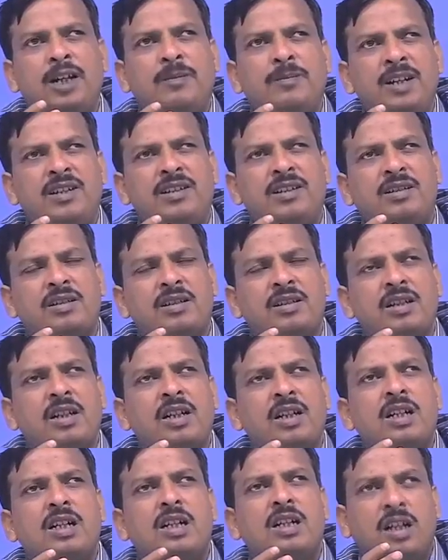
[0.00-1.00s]
means
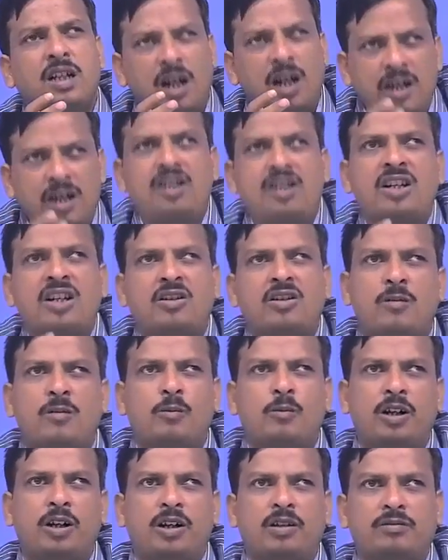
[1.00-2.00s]
condition
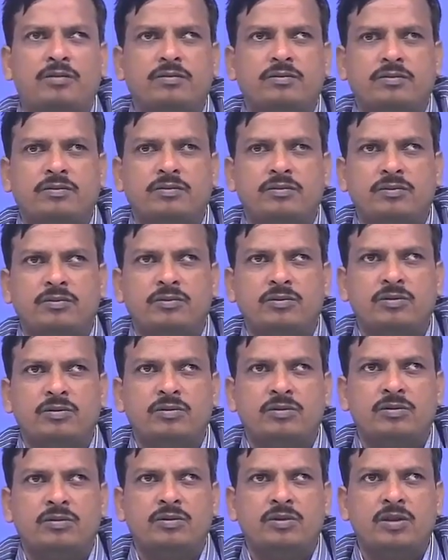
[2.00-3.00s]
component,
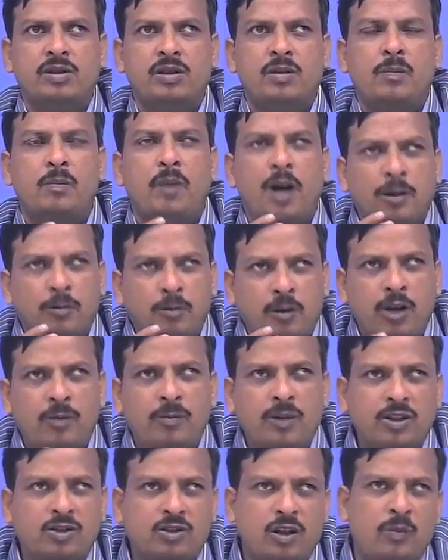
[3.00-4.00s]

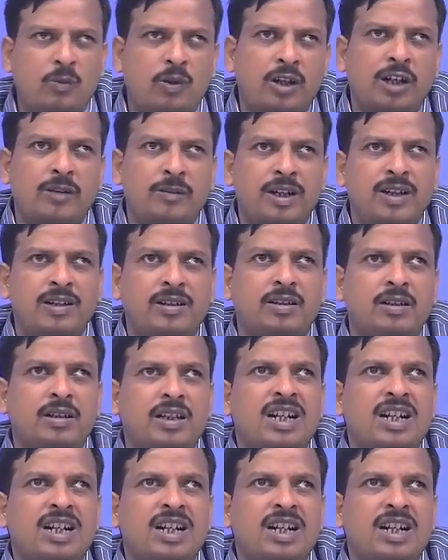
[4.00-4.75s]
performance component means